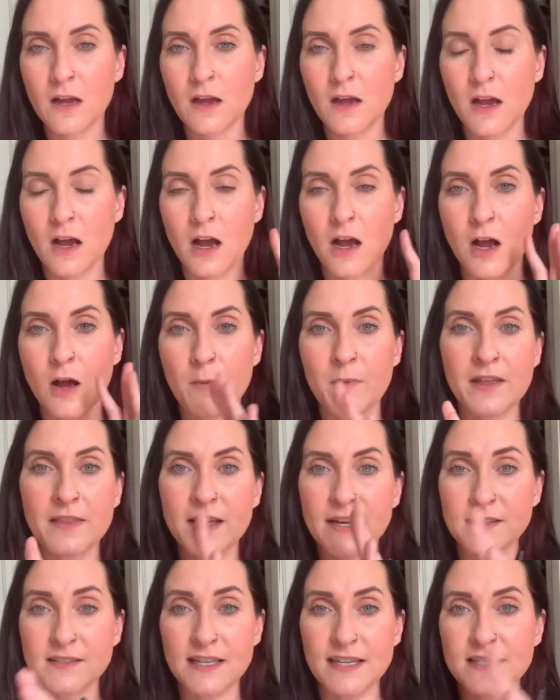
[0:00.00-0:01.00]
And
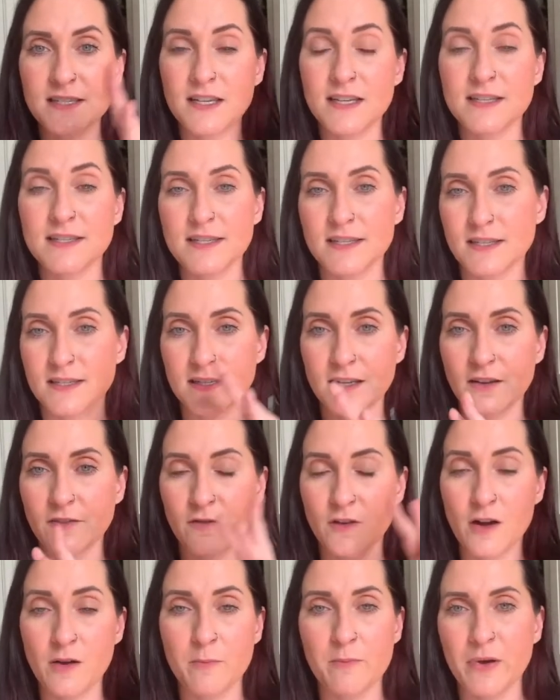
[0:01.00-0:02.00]
that's consistent
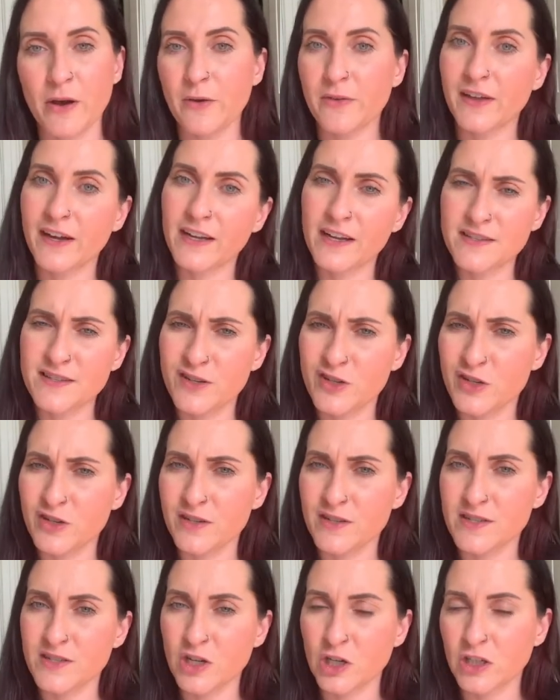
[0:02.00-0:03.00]
on both. I guess I should have
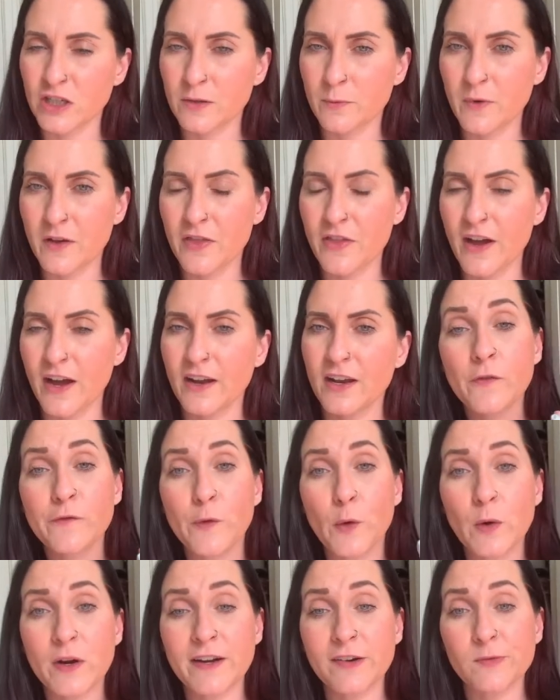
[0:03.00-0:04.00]
started with that.
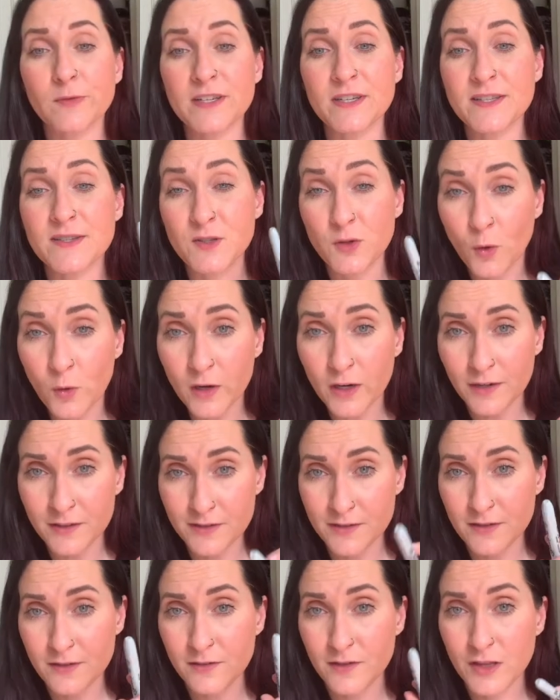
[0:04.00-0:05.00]
For a
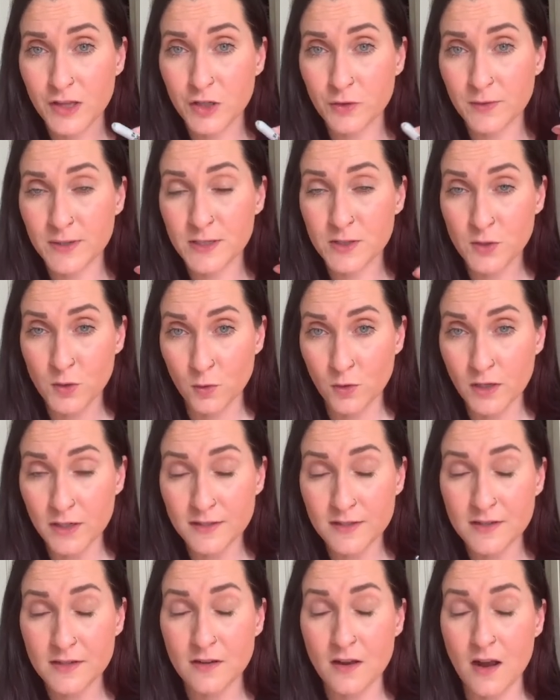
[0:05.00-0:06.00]
resort, the
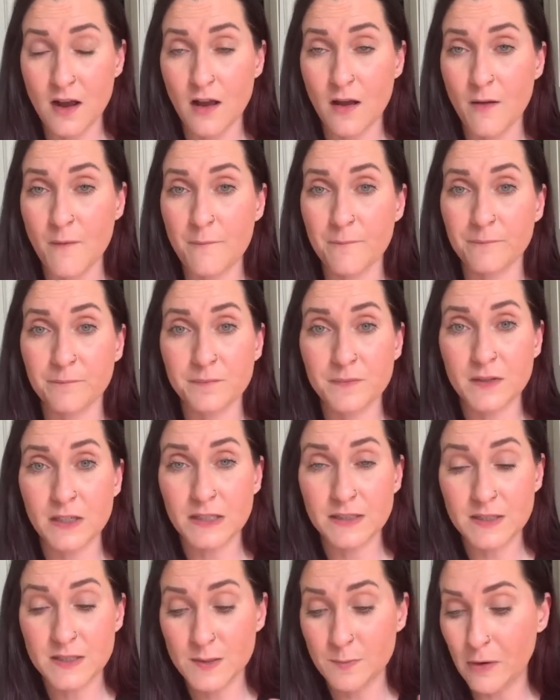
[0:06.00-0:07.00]
resort
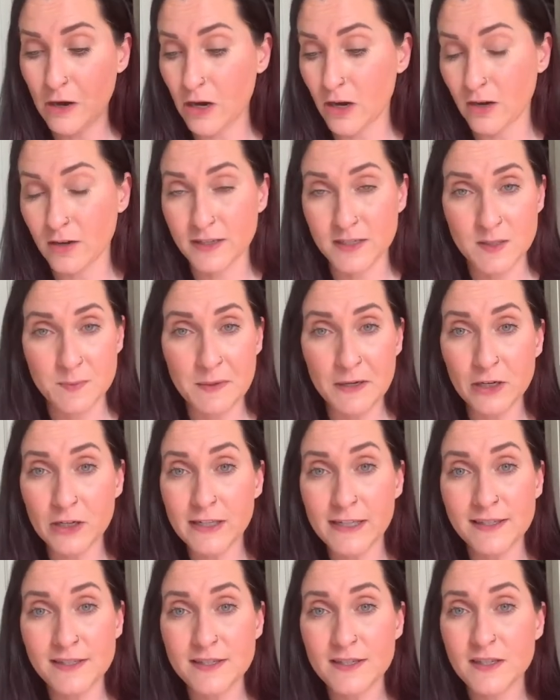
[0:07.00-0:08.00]
and spa
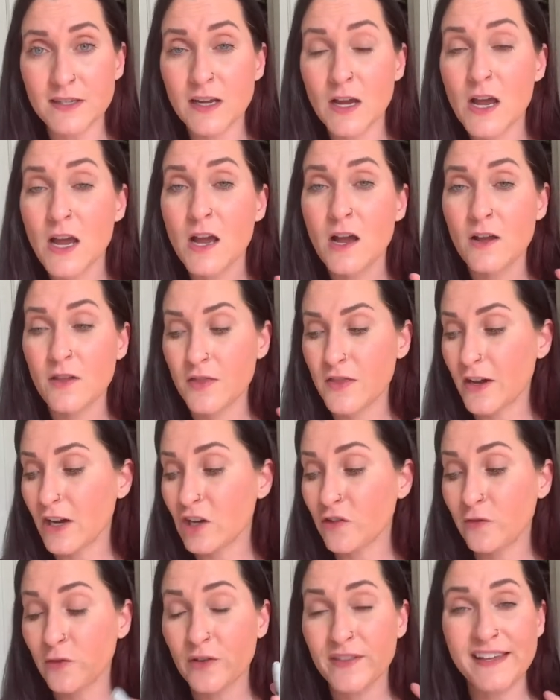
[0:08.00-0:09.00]
experience,
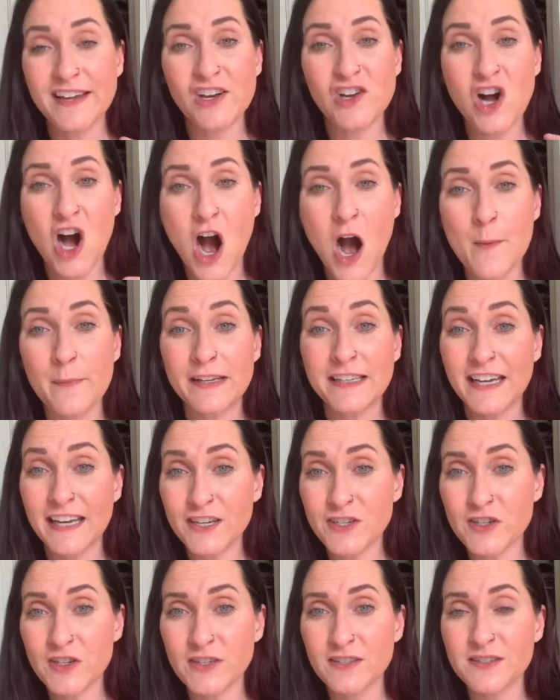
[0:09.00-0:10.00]
for the
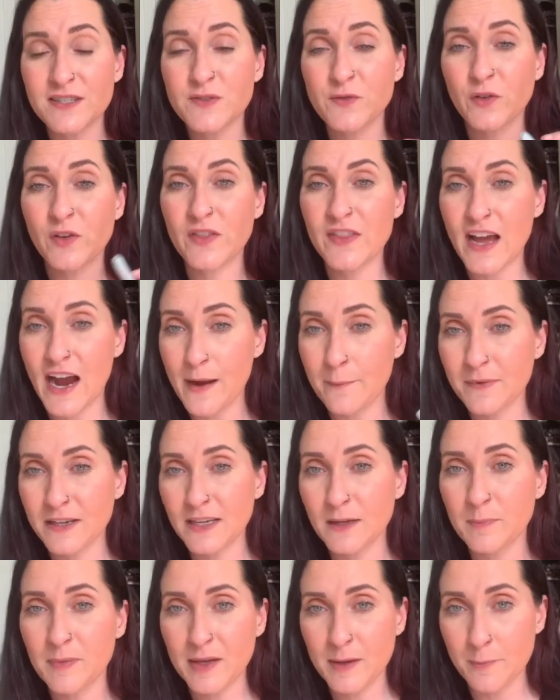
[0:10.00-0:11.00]
accommodations for that many
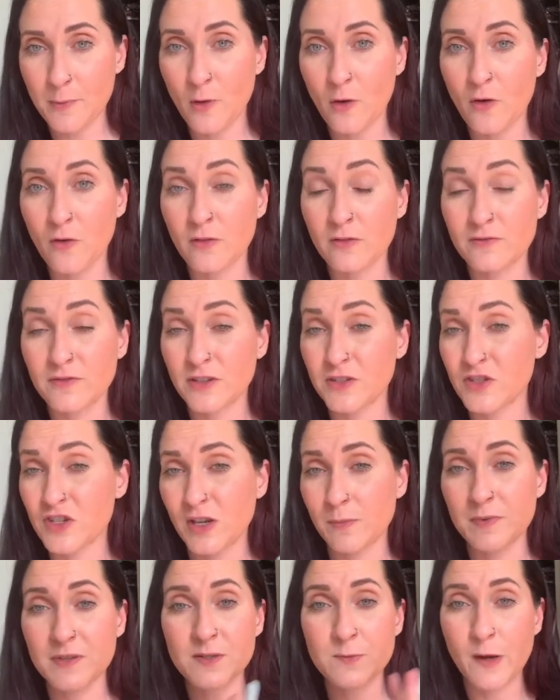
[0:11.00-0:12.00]
people, the
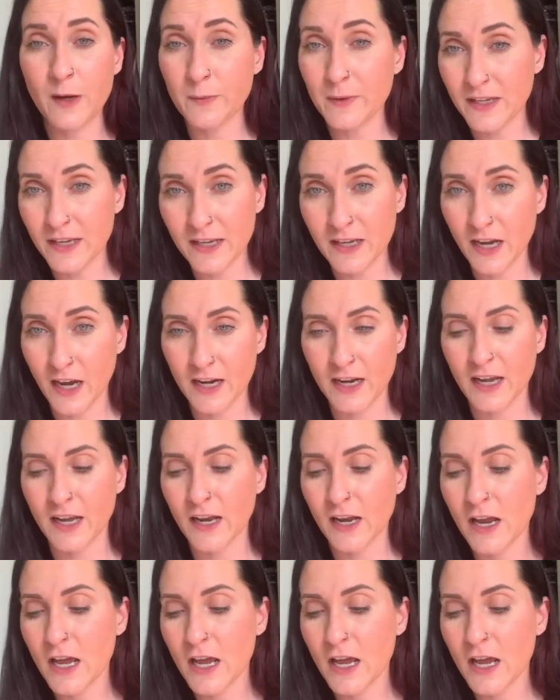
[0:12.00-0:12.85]
cheapest way we could cut it,